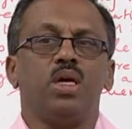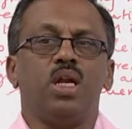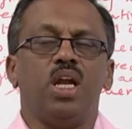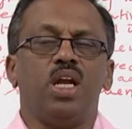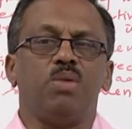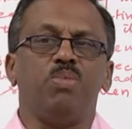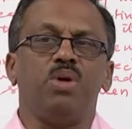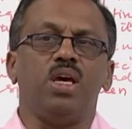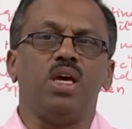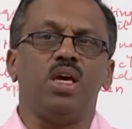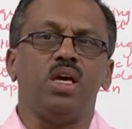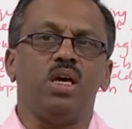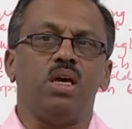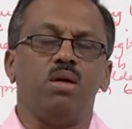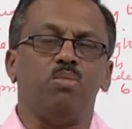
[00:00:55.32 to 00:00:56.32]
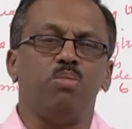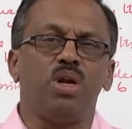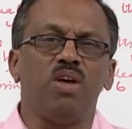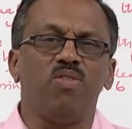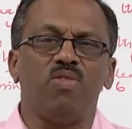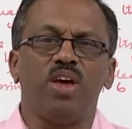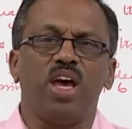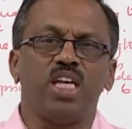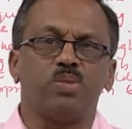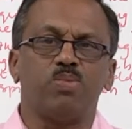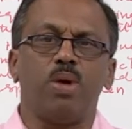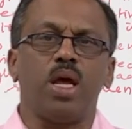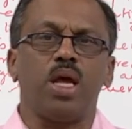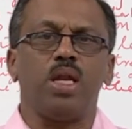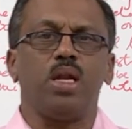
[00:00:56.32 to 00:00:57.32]
Let me briefly
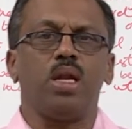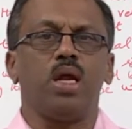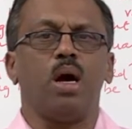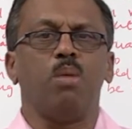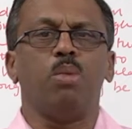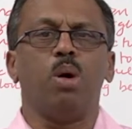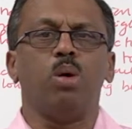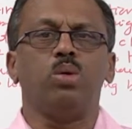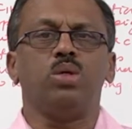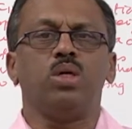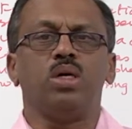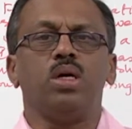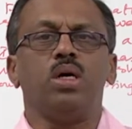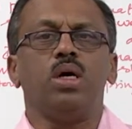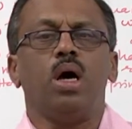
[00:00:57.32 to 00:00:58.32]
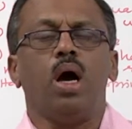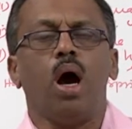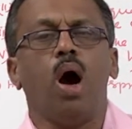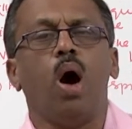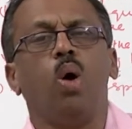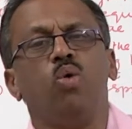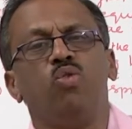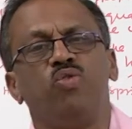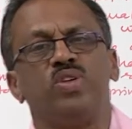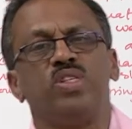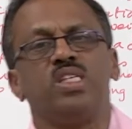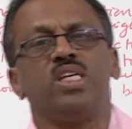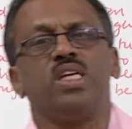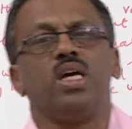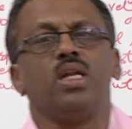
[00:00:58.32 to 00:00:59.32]
explain about how
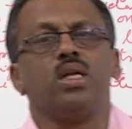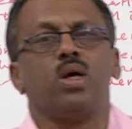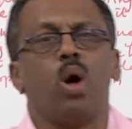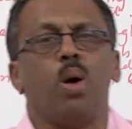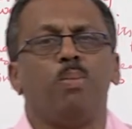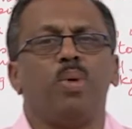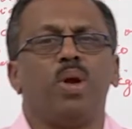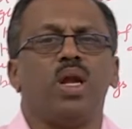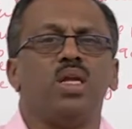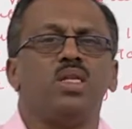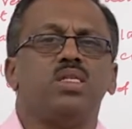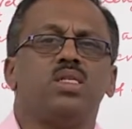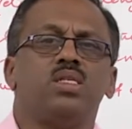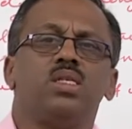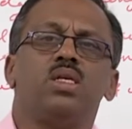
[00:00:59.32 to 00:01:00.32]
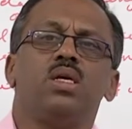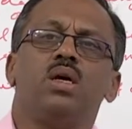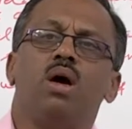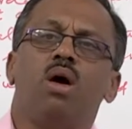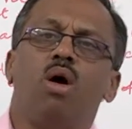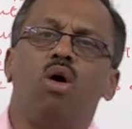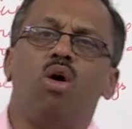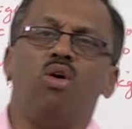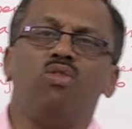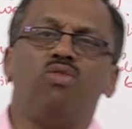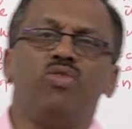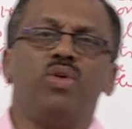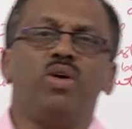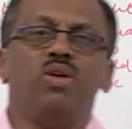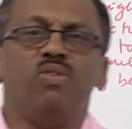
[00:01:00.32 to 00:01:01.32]
physical components of